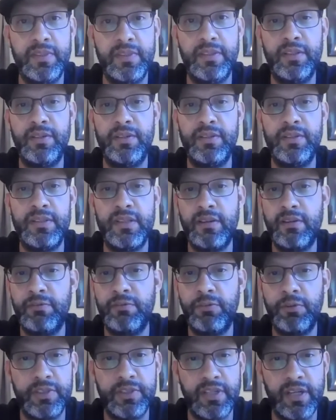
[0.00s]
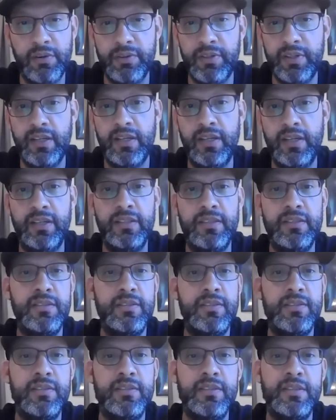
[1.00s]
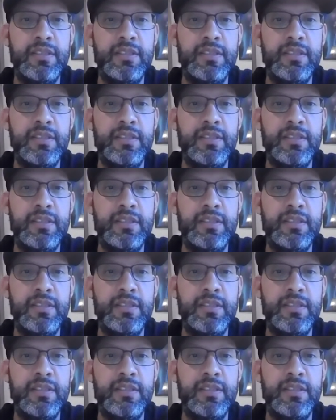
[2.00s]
instead of 14-hour days,